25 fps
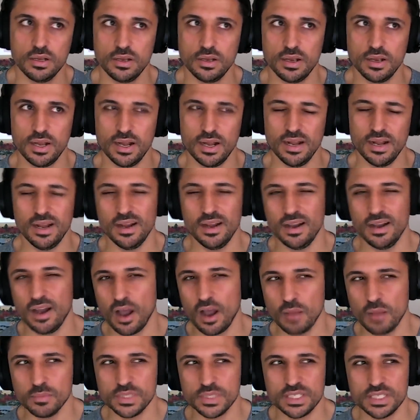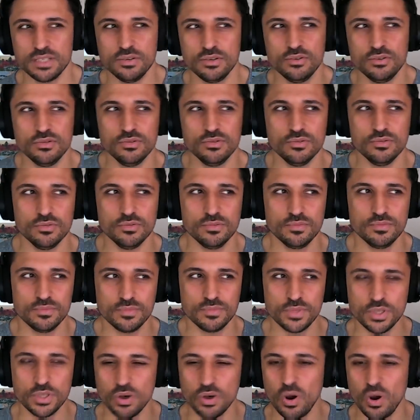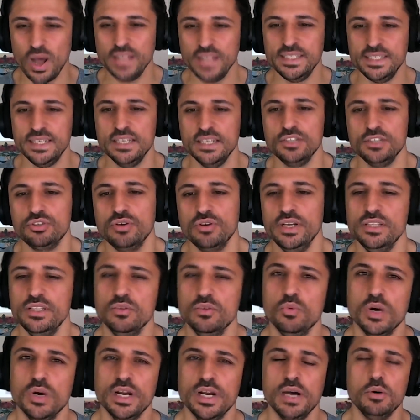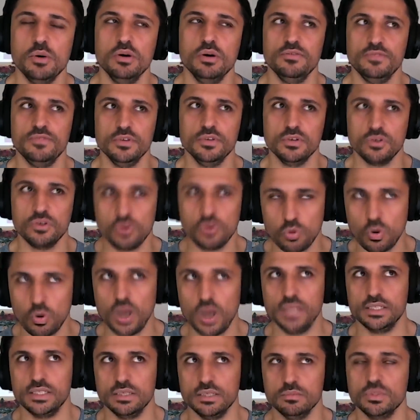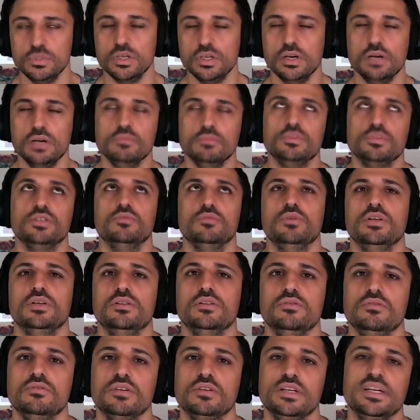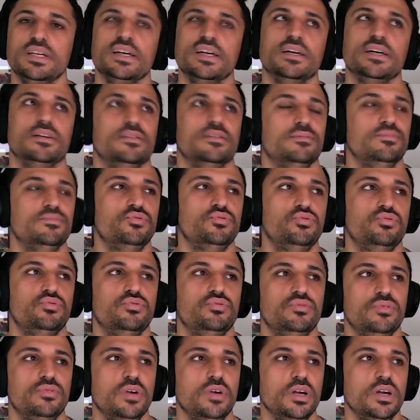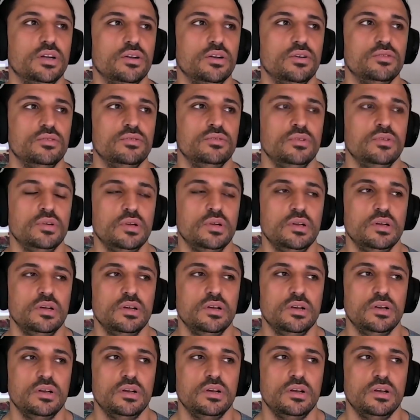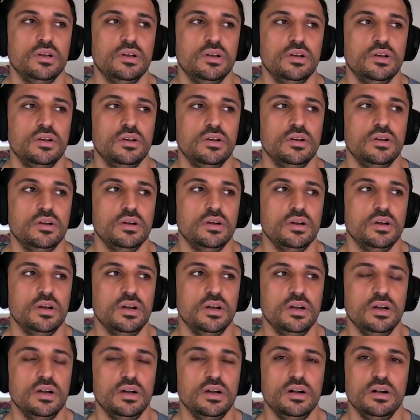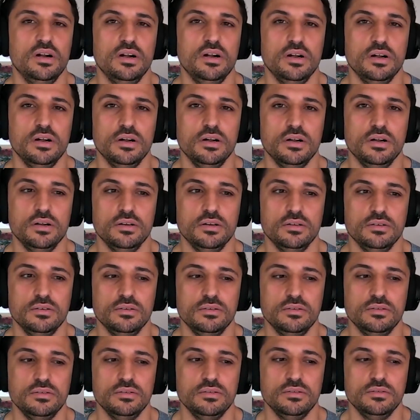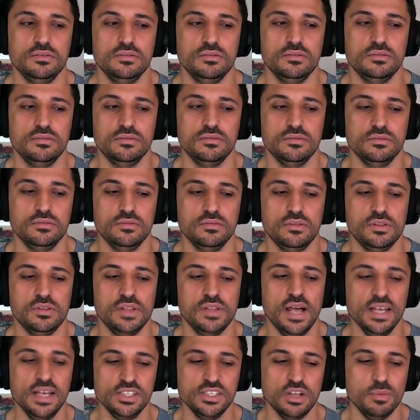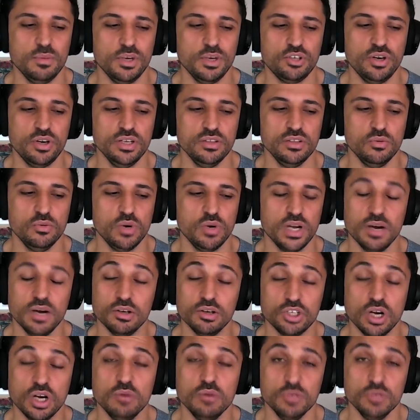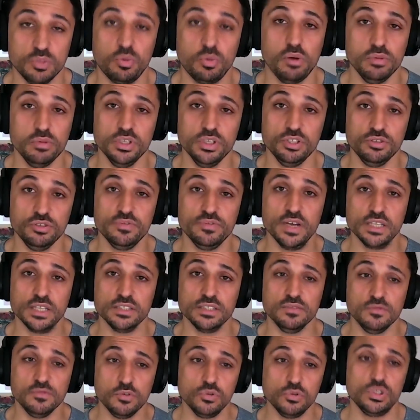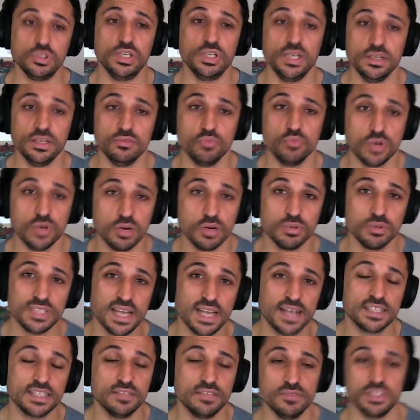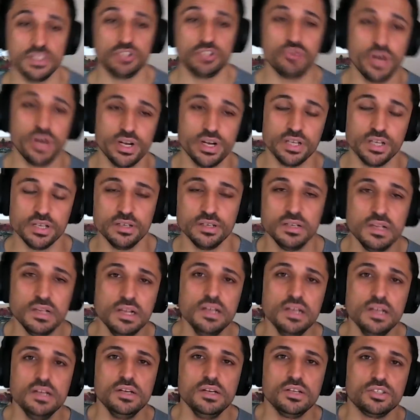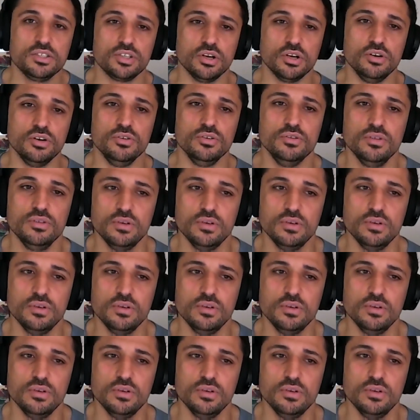uh, i'm still you know i didn't trade the one hour for quite some time so we're looking at i don't know uh, last time i traded the one hour chart was probably 2014 when i was actively trading it so